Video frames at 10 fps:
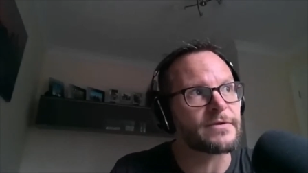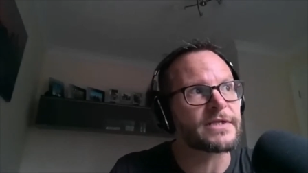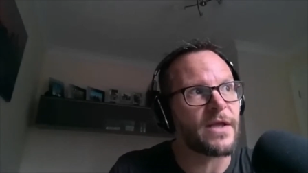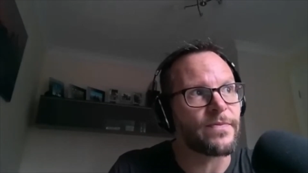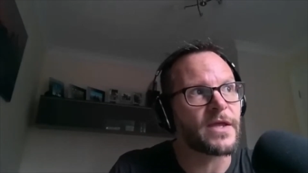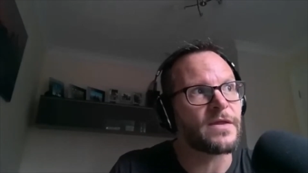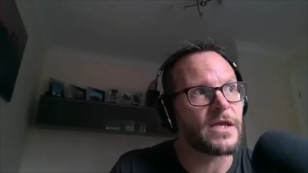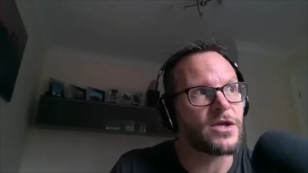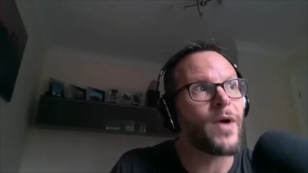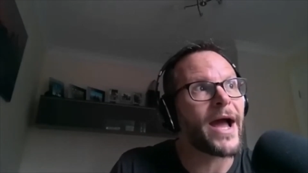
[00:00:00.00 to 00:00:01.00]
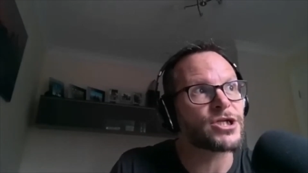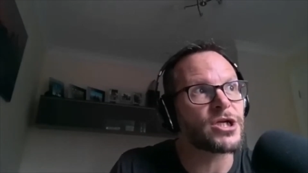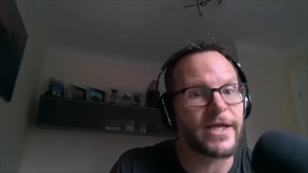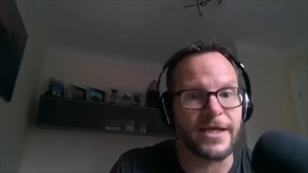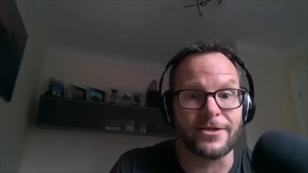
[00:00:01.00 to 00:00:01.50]
something that you
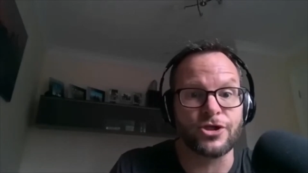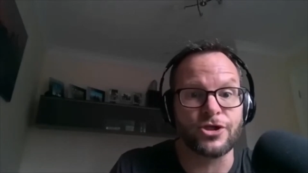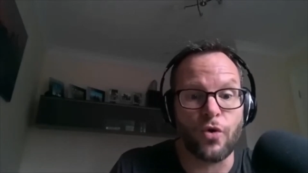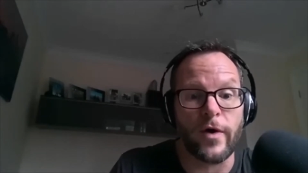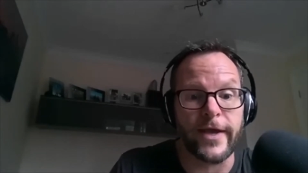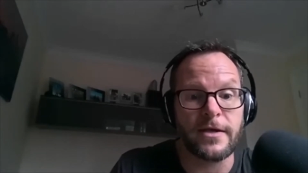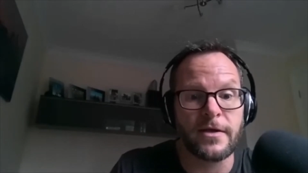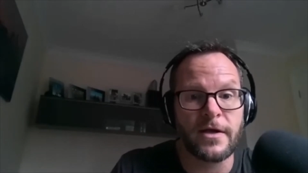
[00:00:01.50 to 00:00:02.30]
actually enjoy